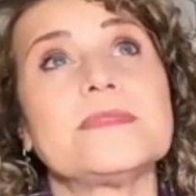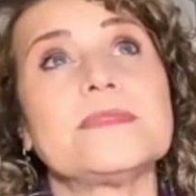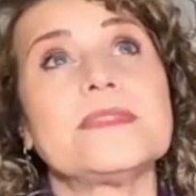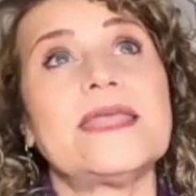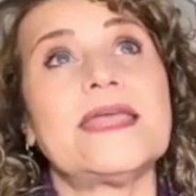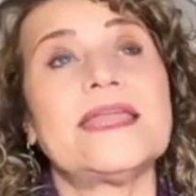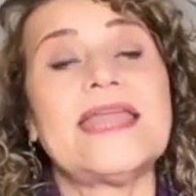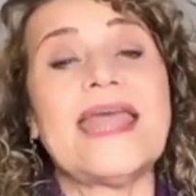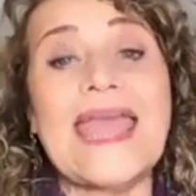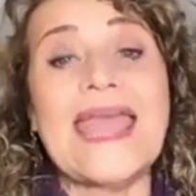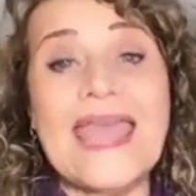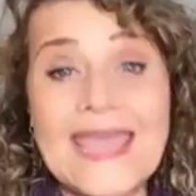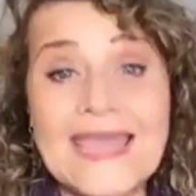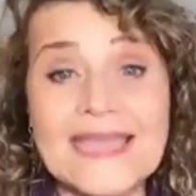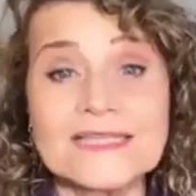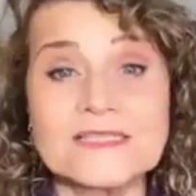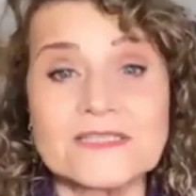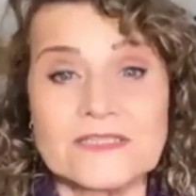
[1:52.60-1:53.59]

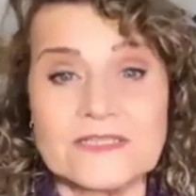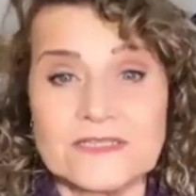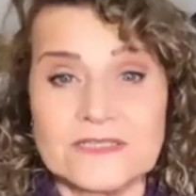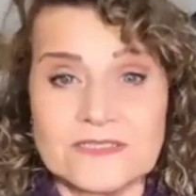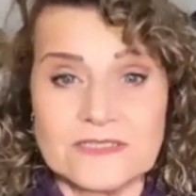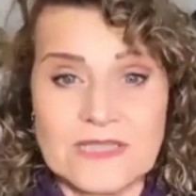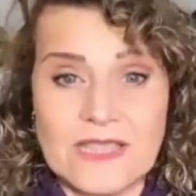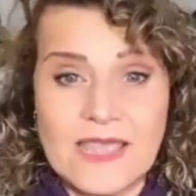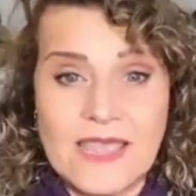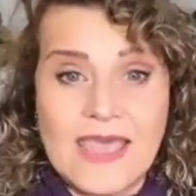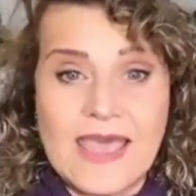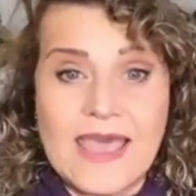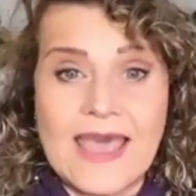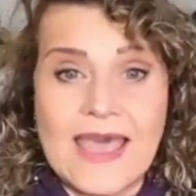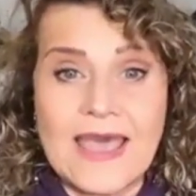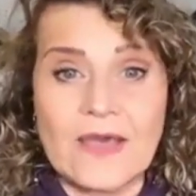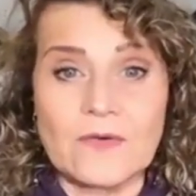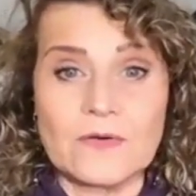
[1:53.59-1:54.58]
enhances
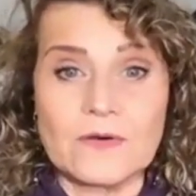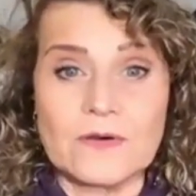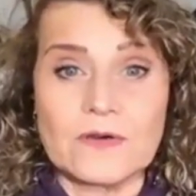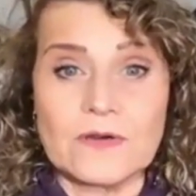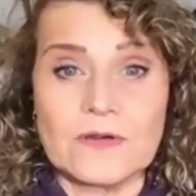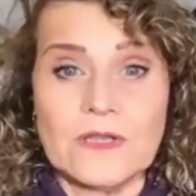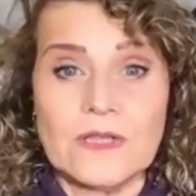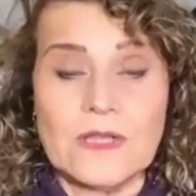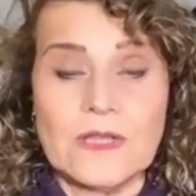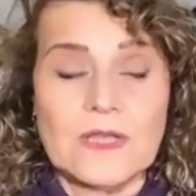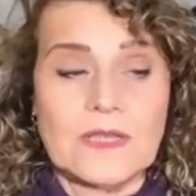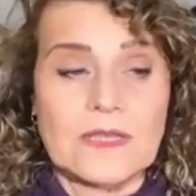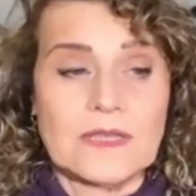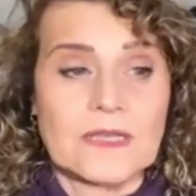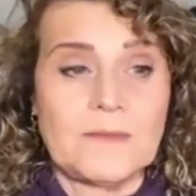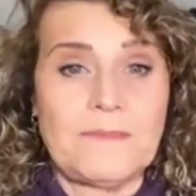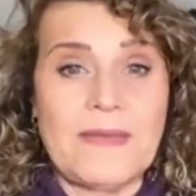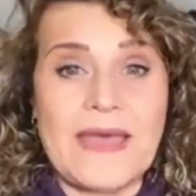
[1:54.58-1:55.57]
our
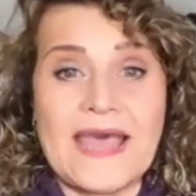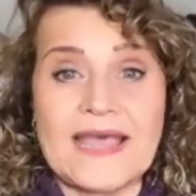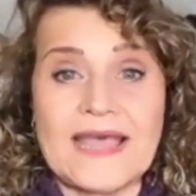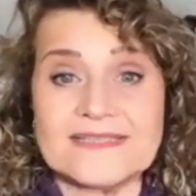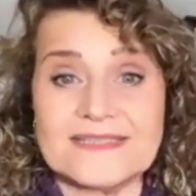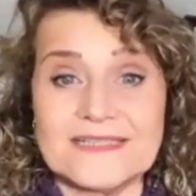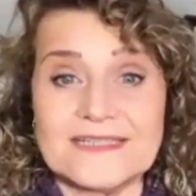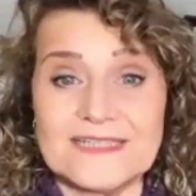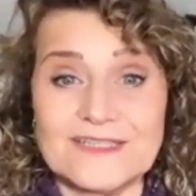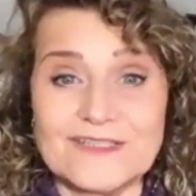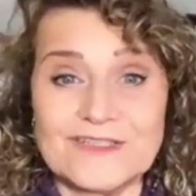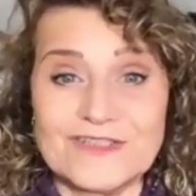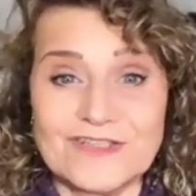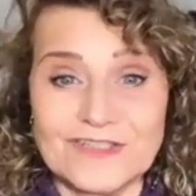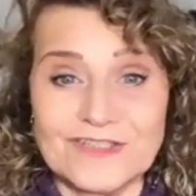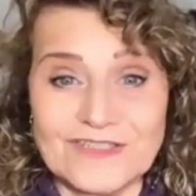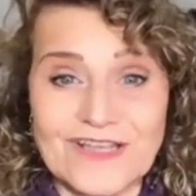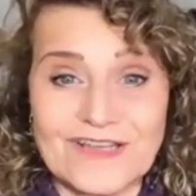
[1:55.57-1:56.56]
capacity
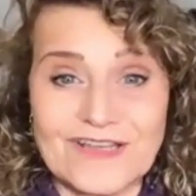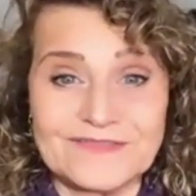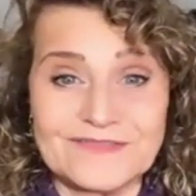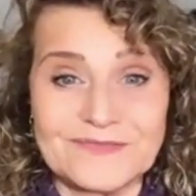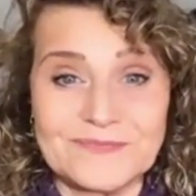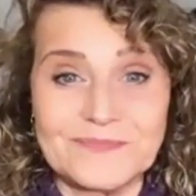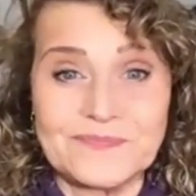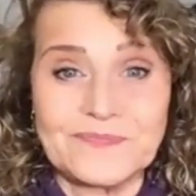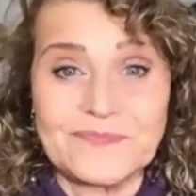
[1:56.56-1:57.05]
to love.